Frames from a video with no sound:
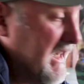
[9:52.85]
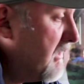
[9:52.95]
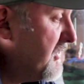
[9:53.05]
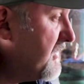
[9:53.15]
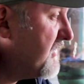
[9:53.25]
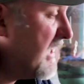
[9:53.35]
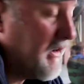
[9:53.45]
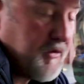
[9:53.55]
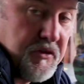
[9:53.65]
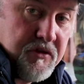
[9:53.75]
Now I should say
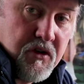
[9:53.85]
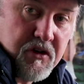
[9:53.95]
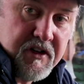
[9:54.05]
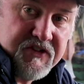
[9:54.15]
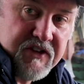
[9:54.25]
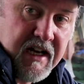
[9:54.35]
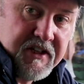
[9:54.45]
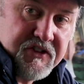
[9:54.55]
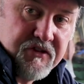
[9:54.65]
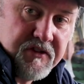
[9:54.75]
I've got, not got a
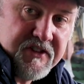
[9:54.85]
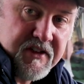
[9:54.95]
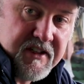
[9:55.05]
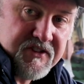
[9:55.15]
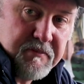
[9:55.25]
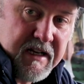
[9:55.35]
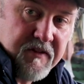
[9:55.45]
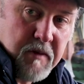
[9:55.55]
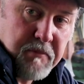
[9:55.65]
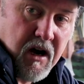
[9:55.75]
silencer on this, so there's a bit
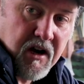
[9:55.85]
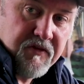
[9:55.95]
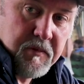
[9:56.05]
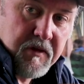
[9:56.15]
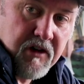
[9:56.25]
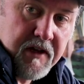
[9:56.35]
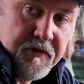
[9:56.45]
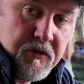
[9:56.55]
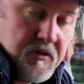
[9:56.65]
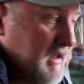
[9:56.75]
of a bark from the
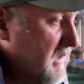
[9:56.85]
rifle.